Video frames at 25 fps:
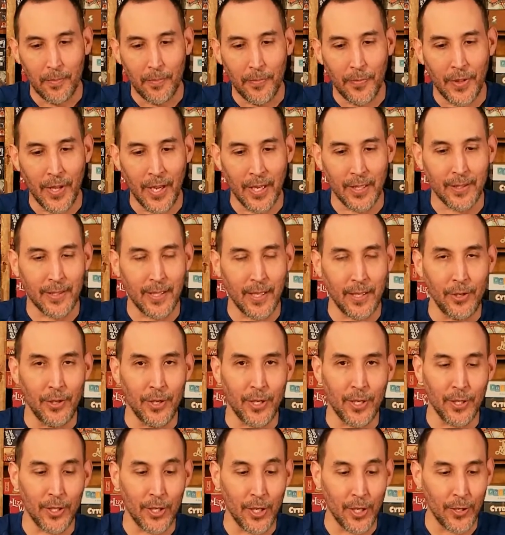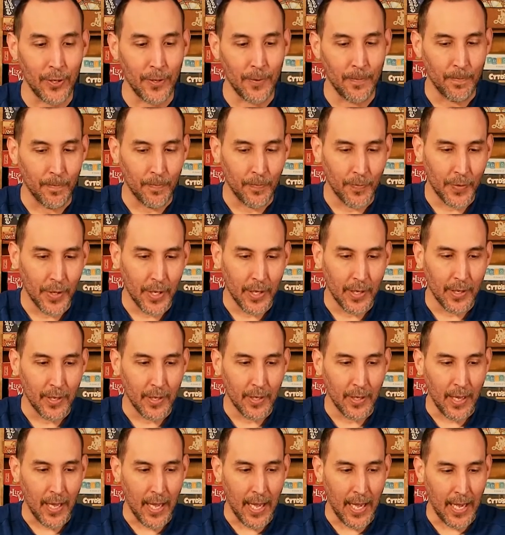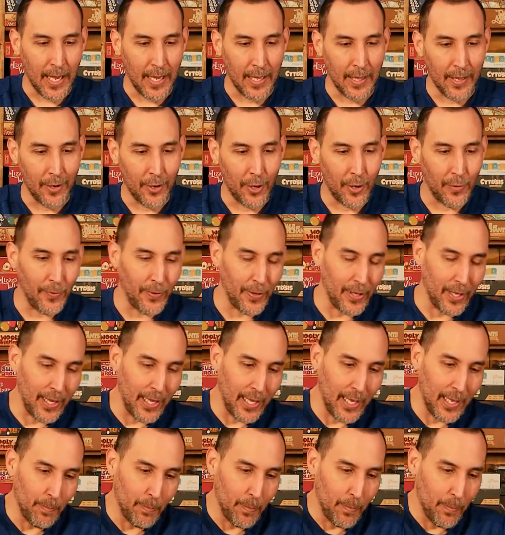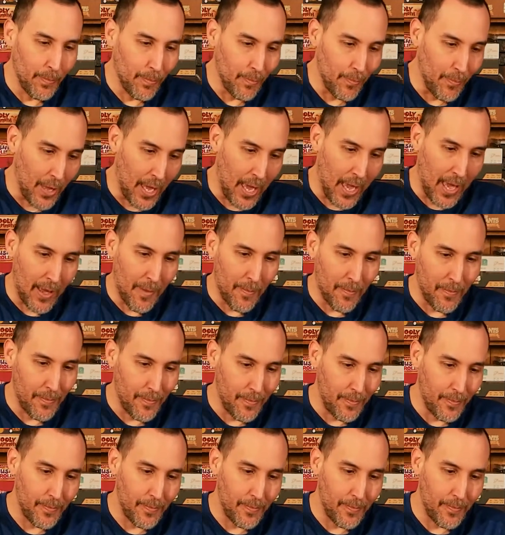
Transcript: things that you could do, and hopefully they um,